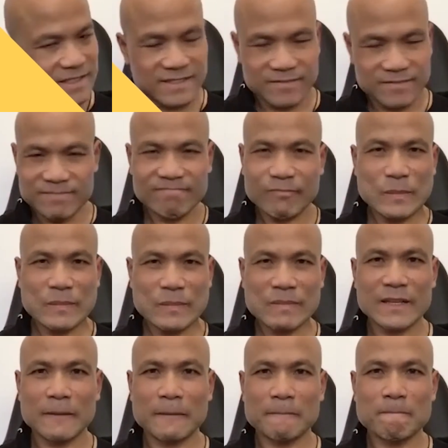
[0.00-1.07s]
on to round
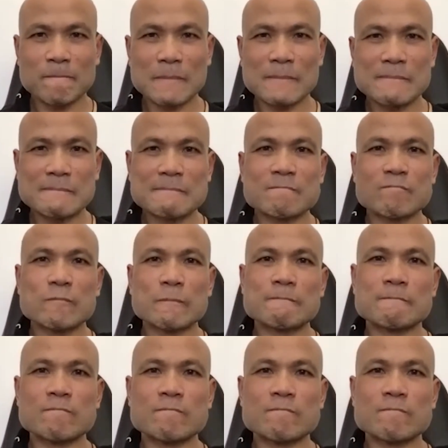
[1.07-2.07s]
4. We're going into the championship